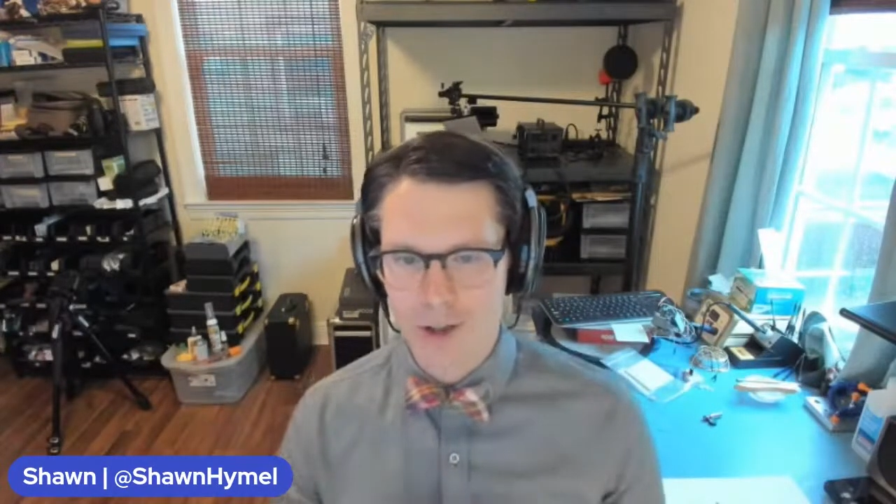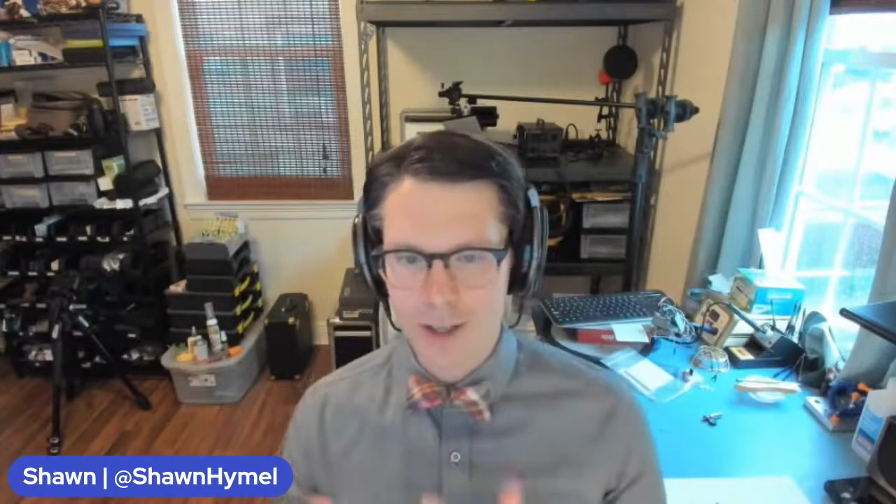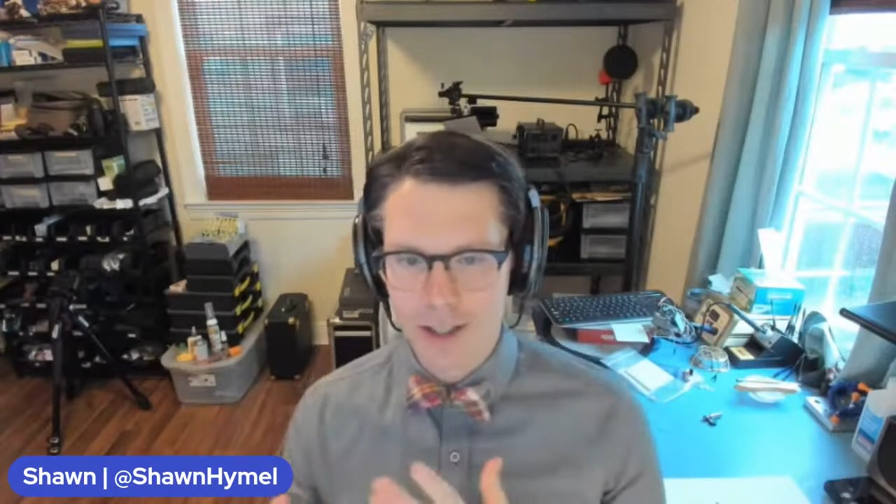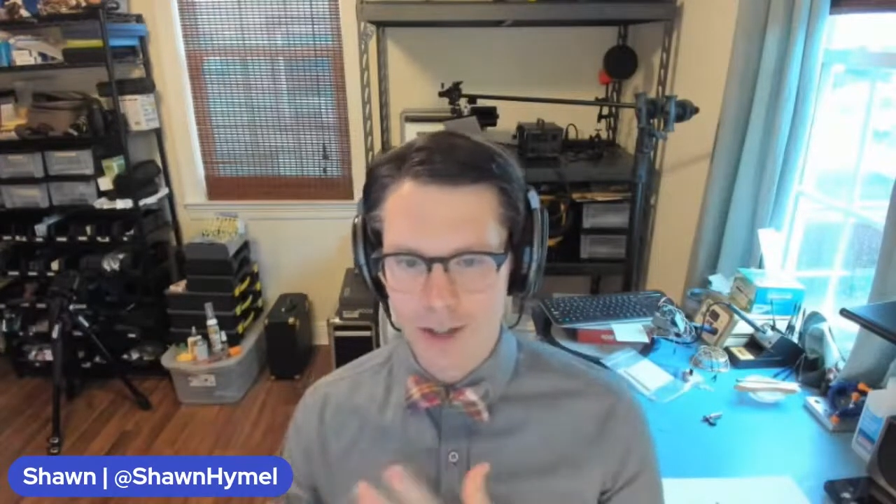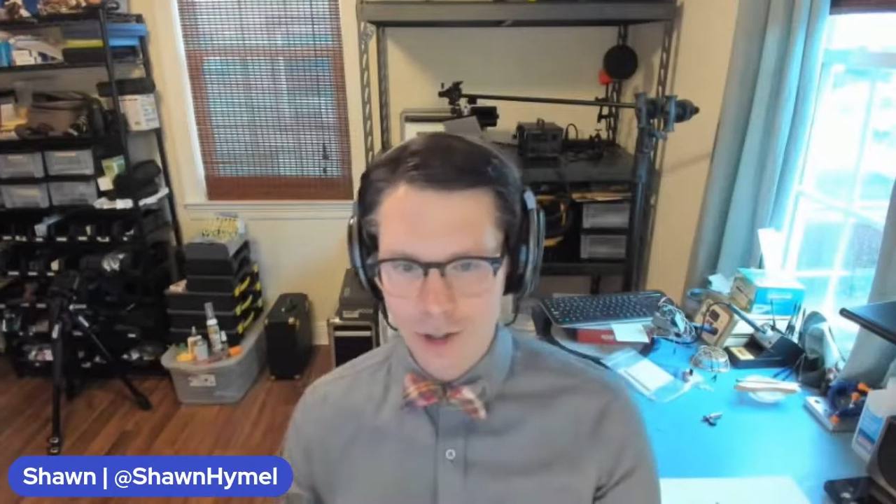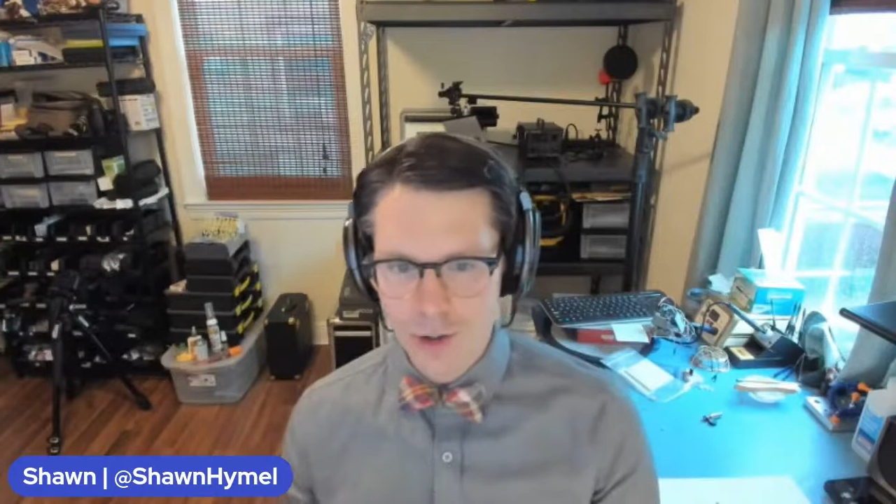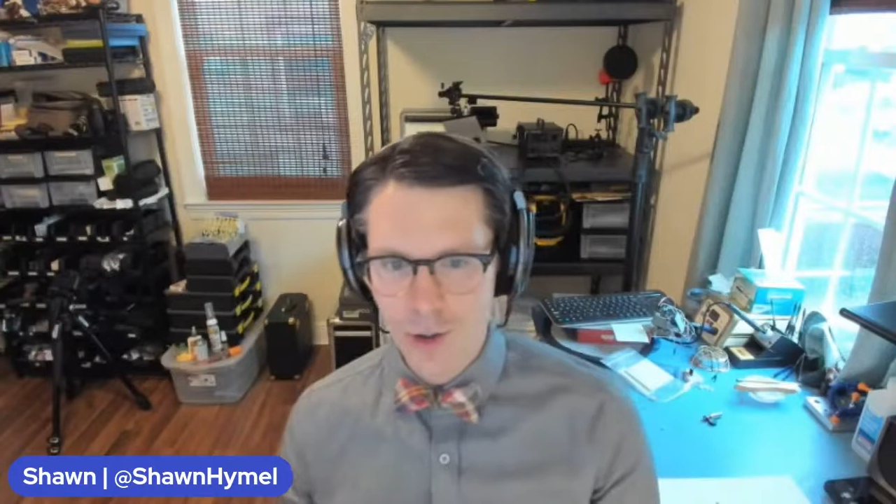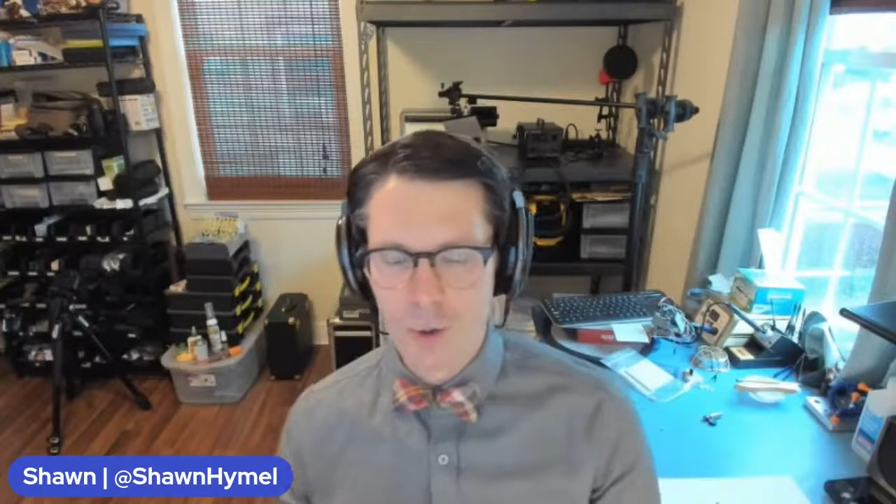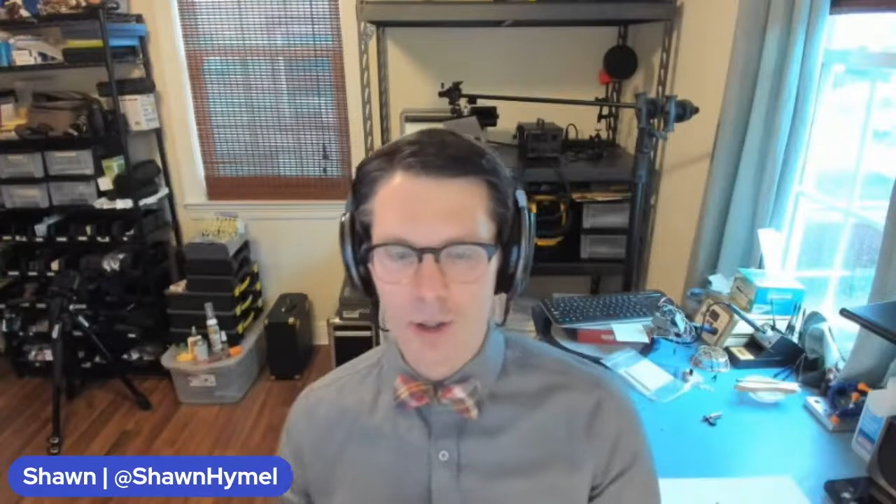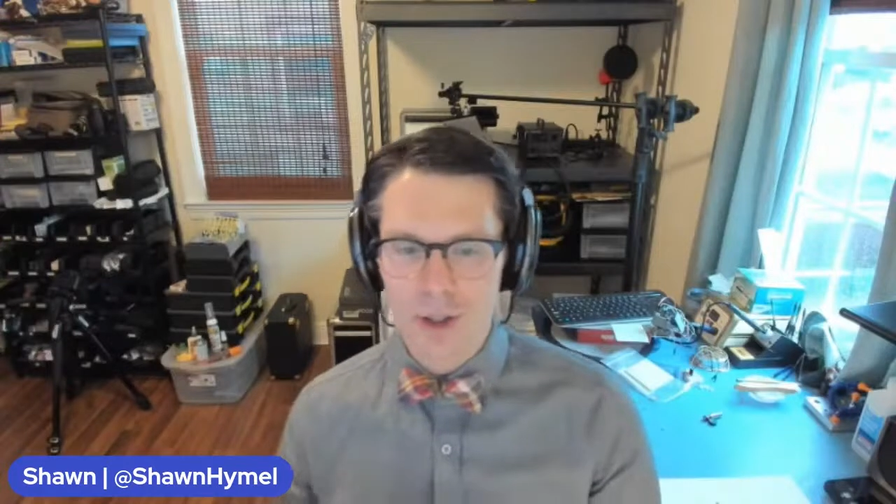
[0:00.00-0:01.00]
So in this new
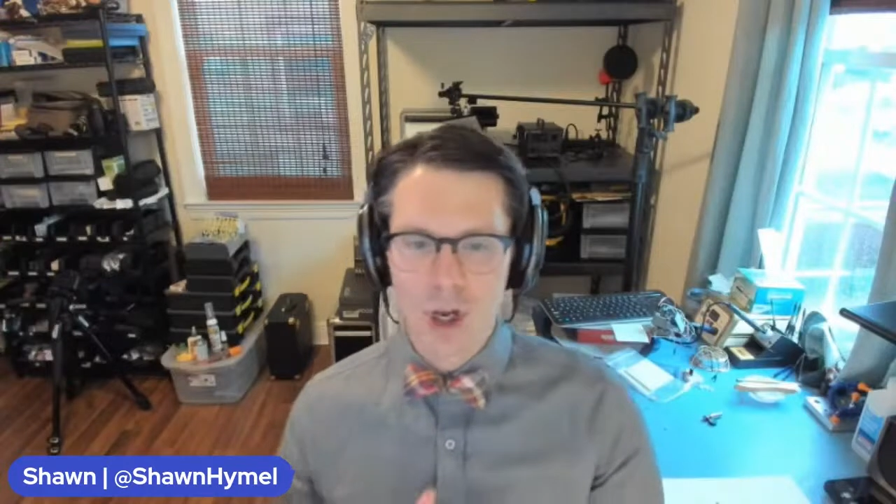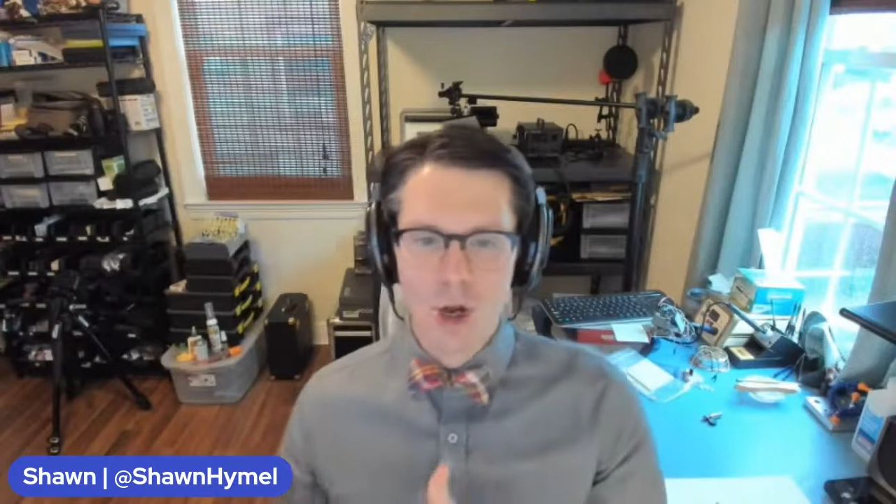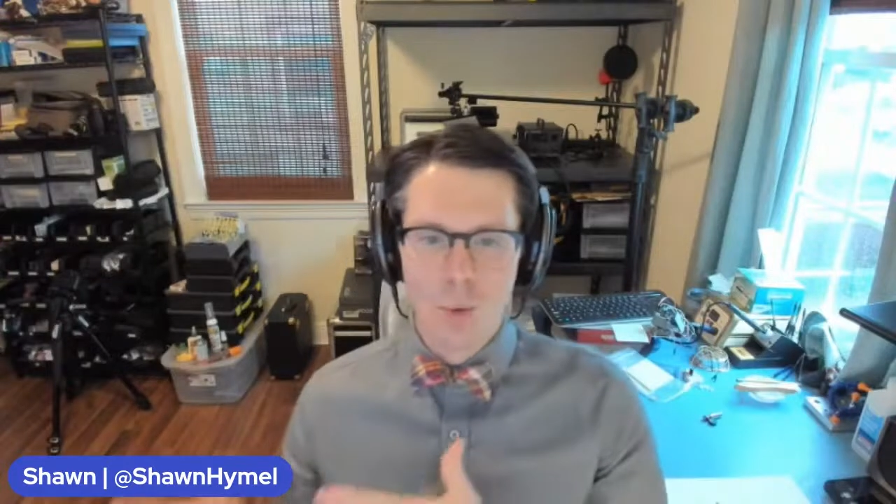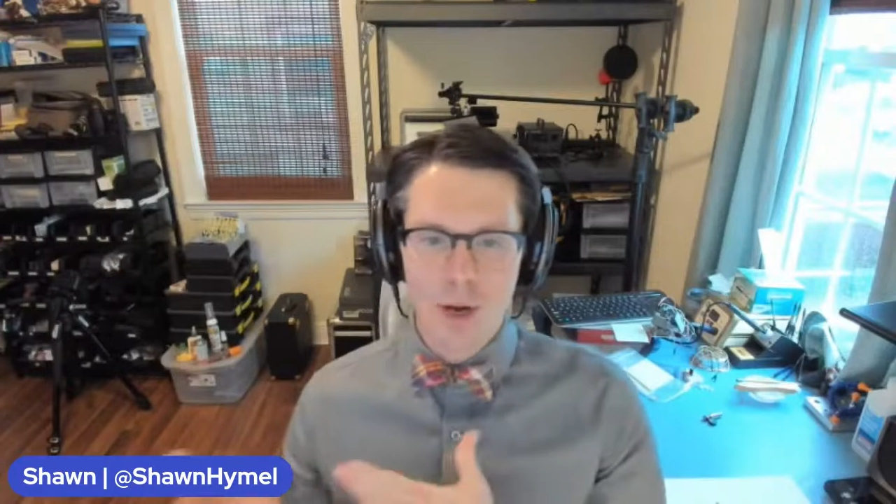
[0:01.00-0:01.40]
course,